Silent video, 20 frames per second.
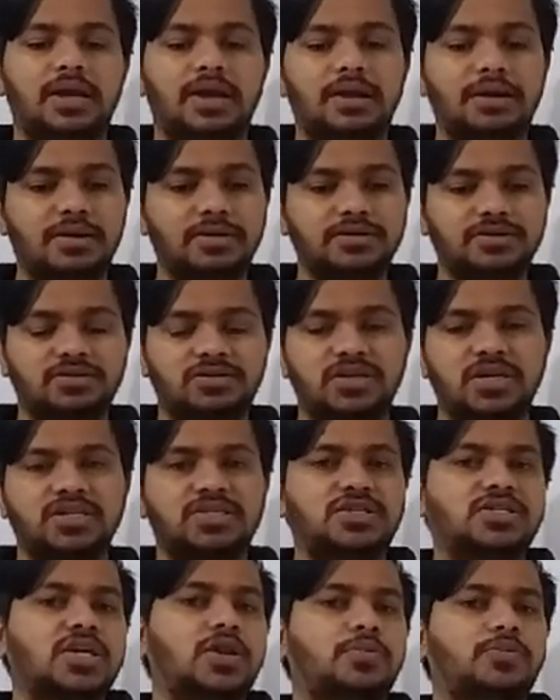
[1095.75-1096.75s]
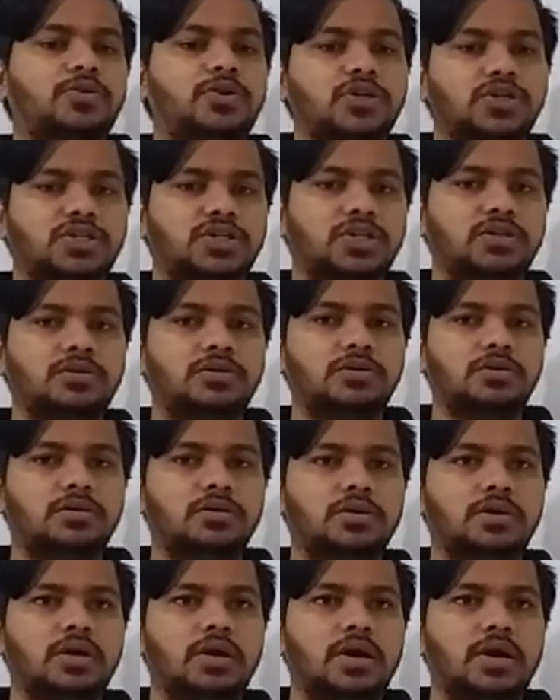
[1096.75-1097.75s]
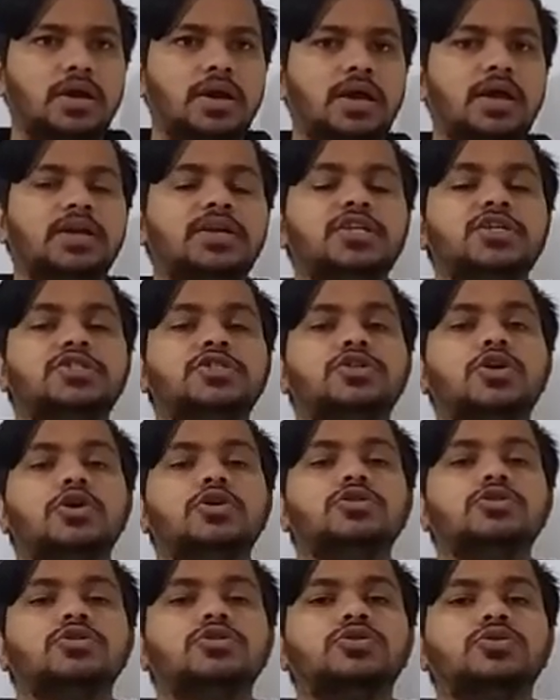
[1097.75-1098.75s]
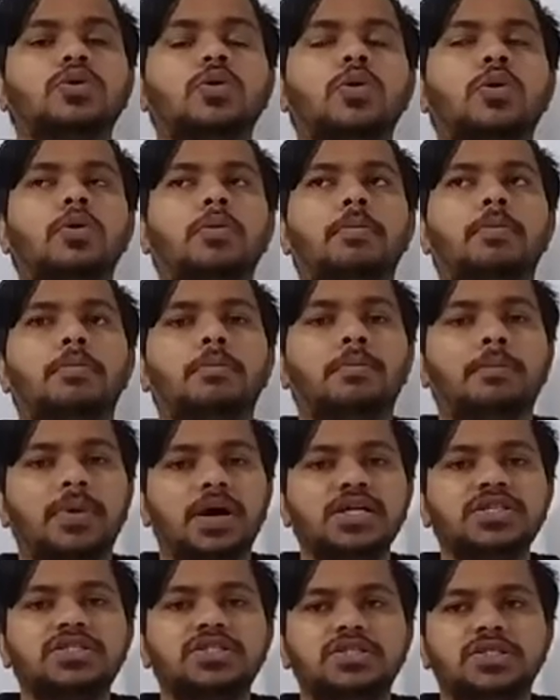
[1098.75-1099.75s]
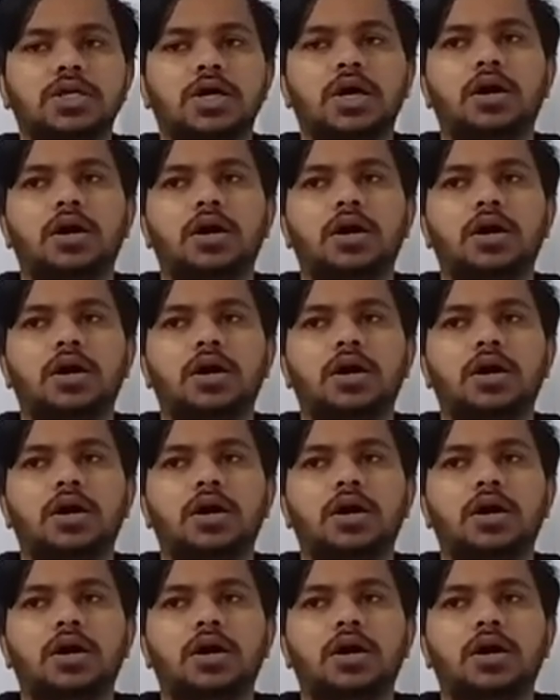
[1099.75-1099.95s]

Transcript: In a stationary position, it is so much